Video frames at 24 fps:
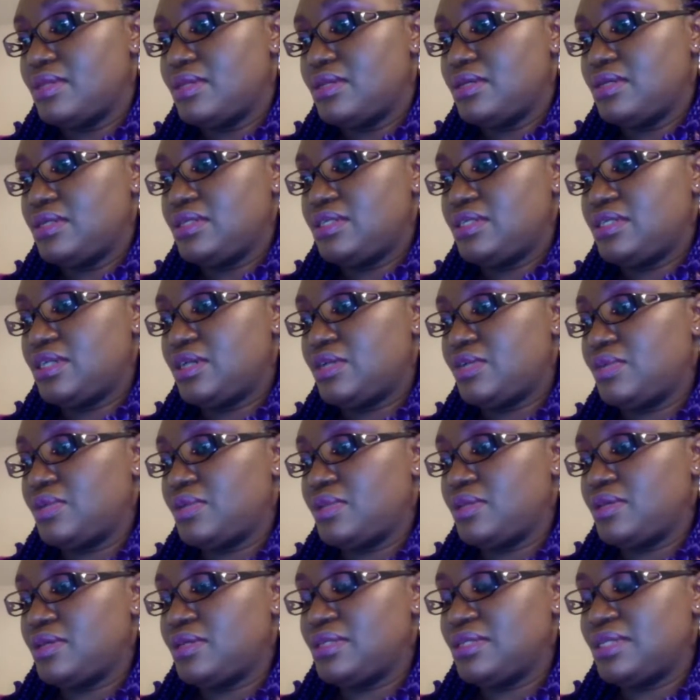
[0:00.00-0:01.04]
share with
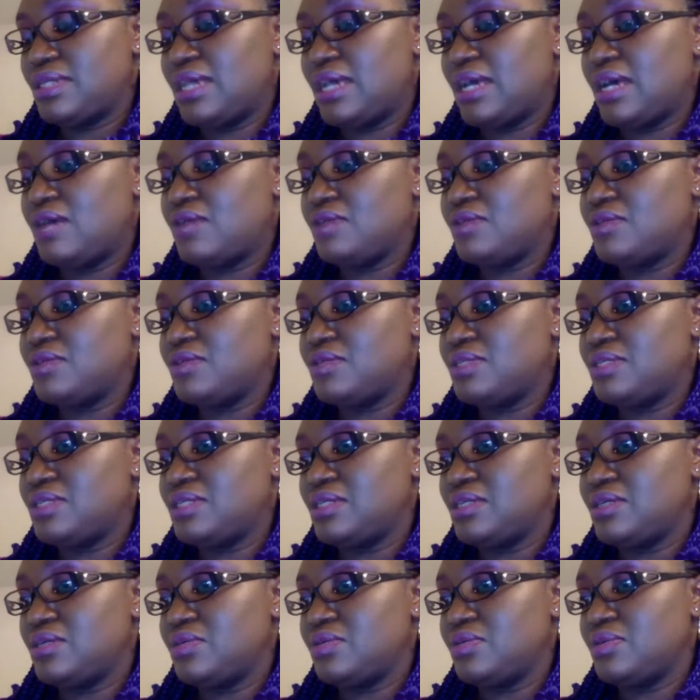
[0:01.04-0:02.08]
us how to
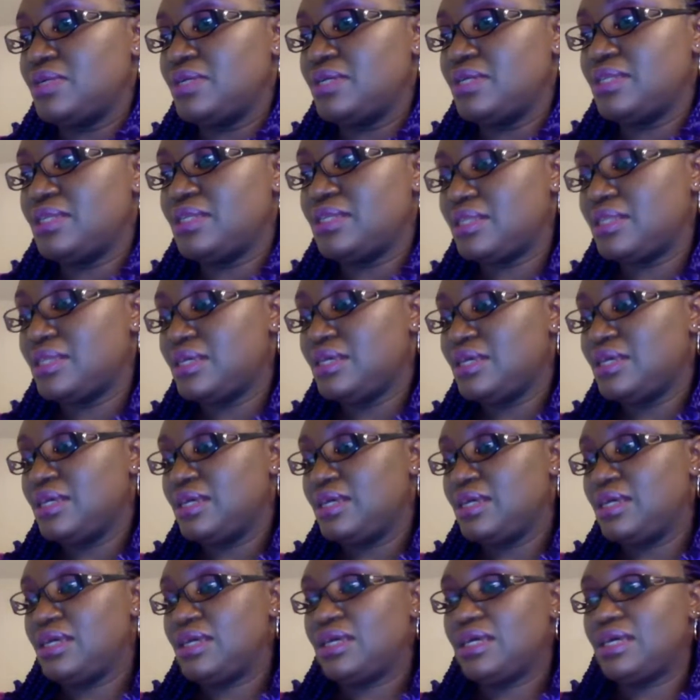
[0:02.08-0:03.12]
deal with
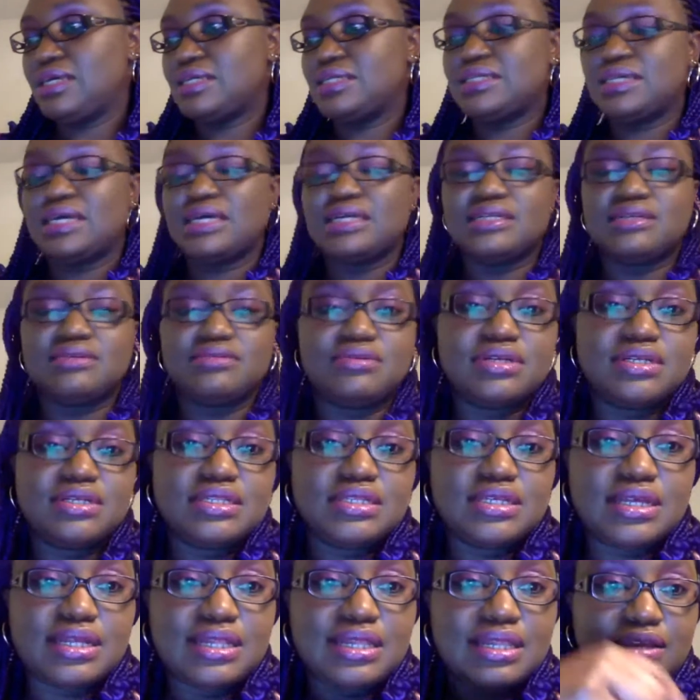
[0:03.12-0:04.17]

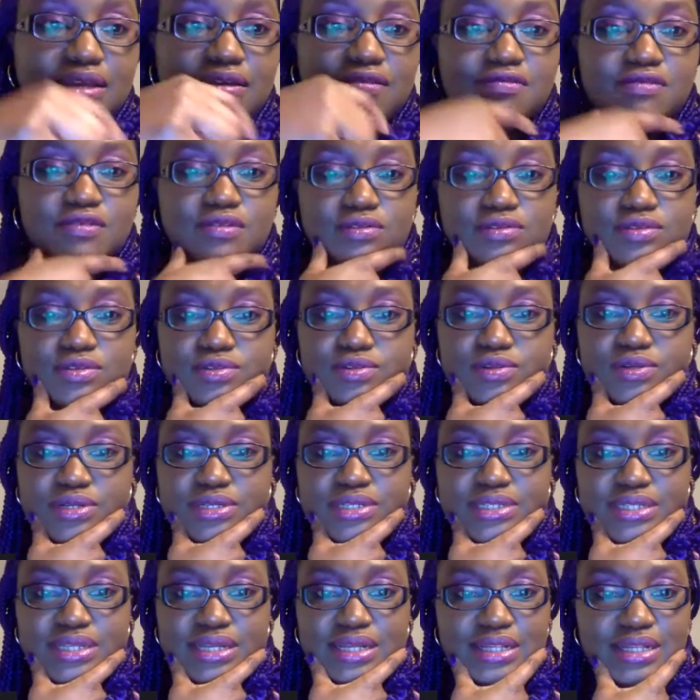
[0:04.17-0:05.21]
exaggerated levels or
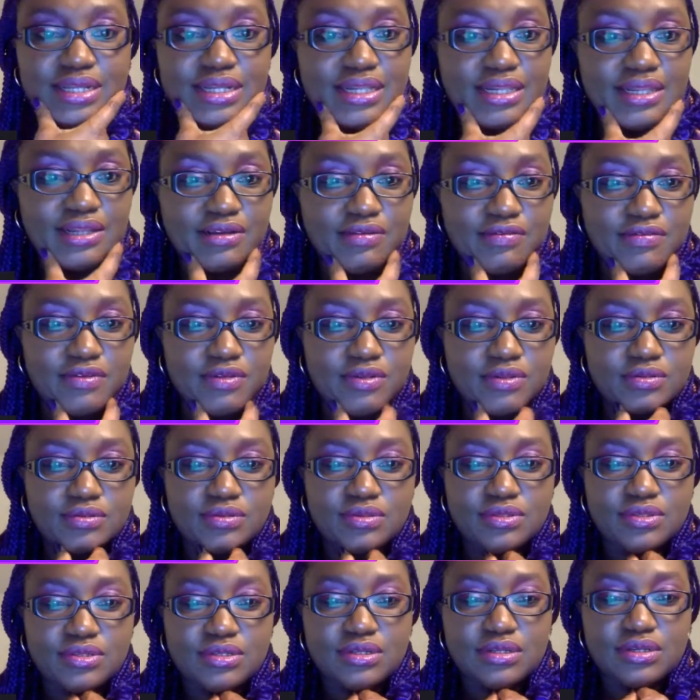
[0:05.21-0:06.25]
extended
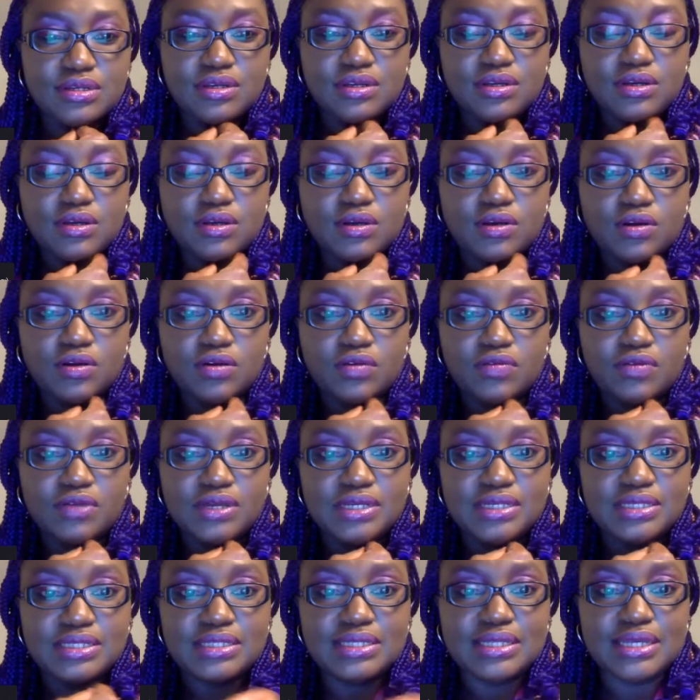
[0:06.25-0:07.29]
levels of
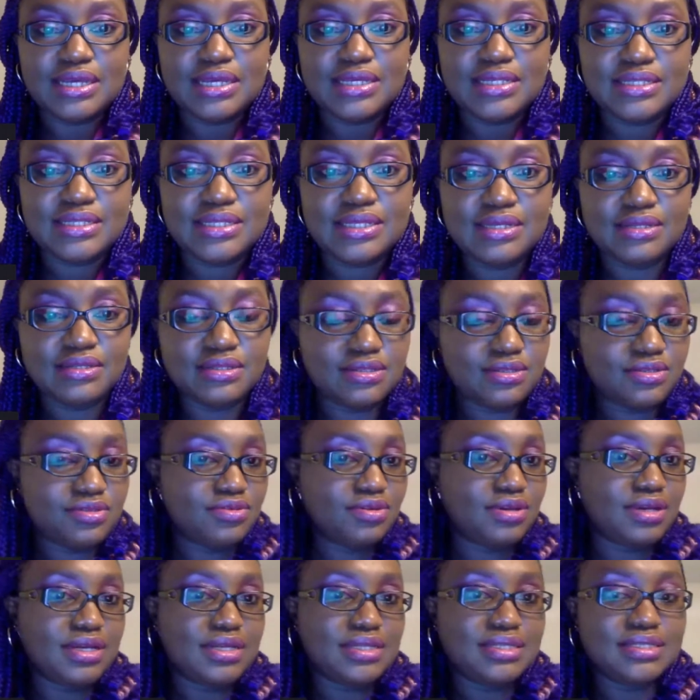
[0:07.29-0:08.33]
anxiety and
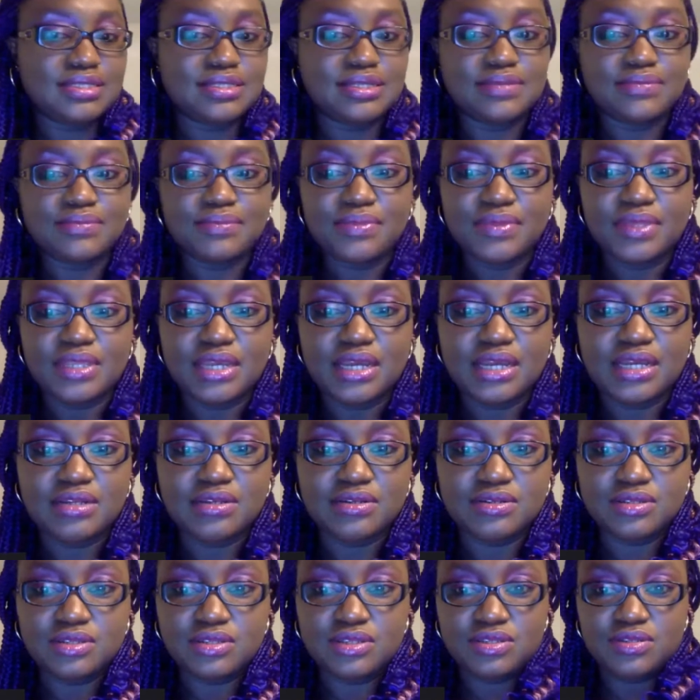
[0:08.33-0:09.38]
stress. And
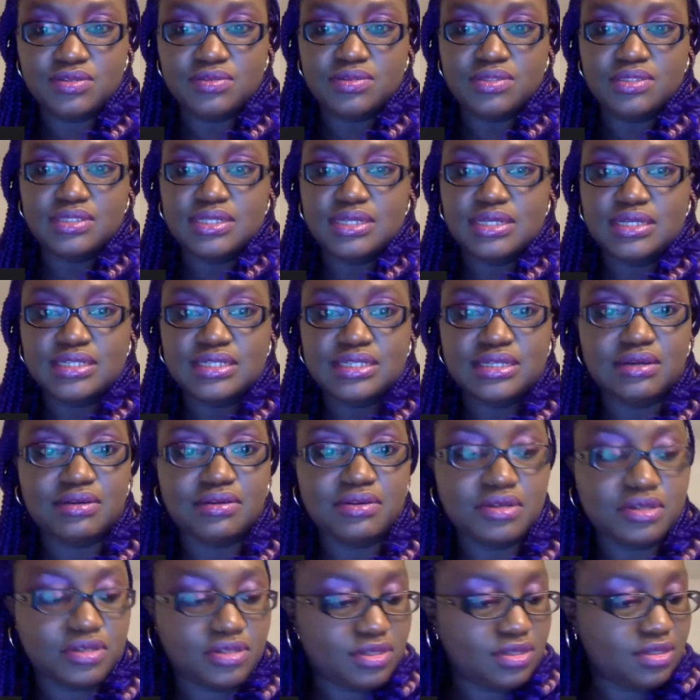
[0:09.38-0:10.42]
on Tuesday, sharing
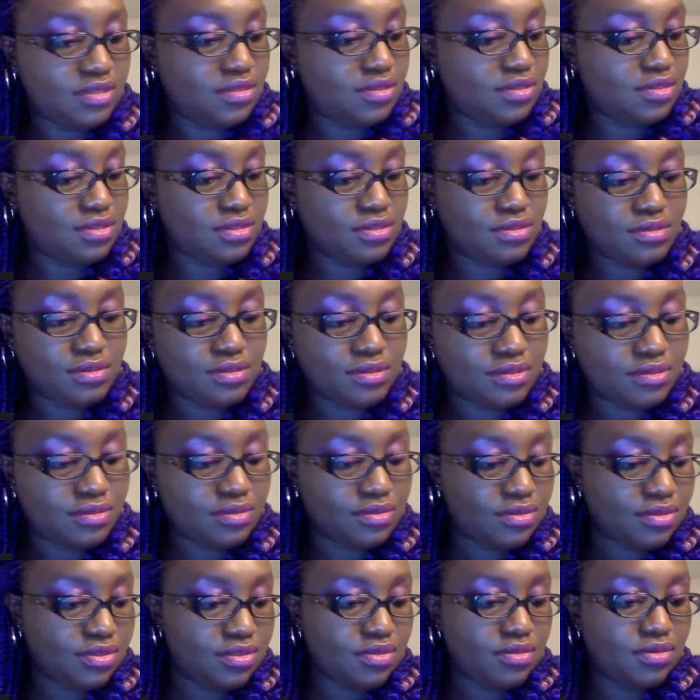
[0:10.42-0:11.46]
your
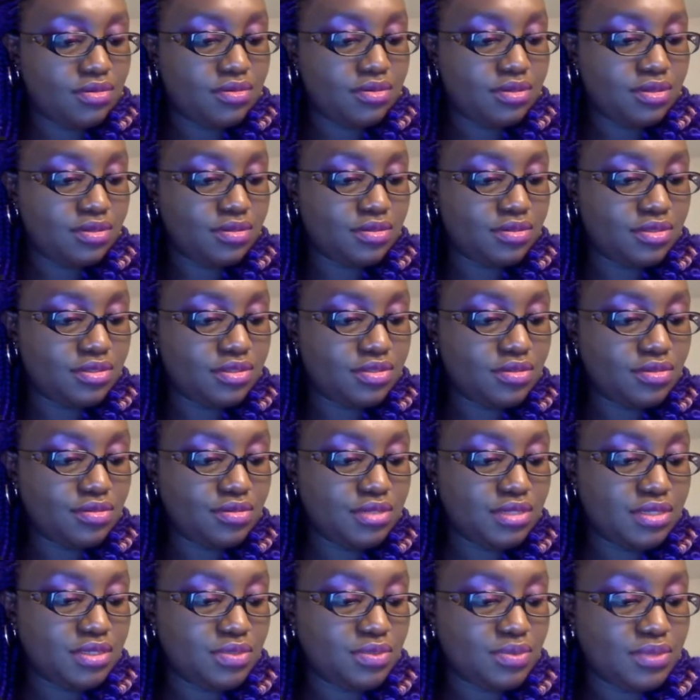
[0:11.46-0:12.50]

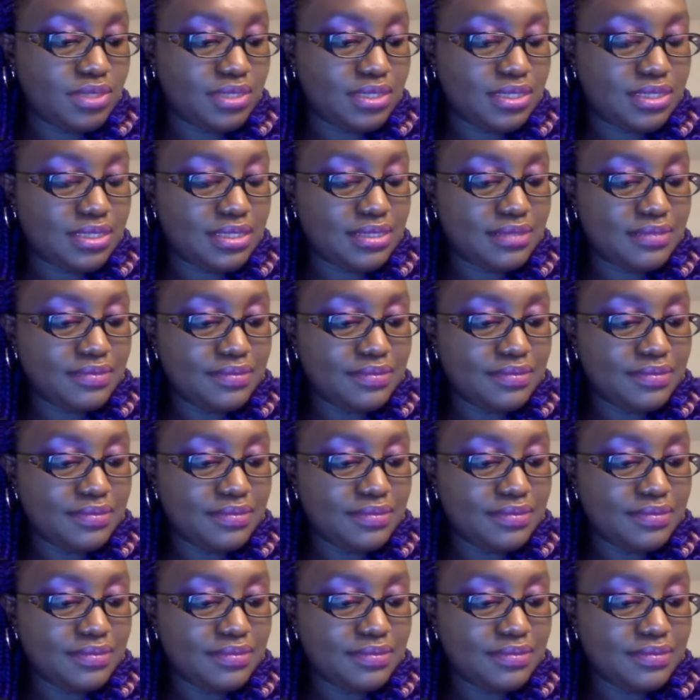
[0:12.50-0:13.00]
stories with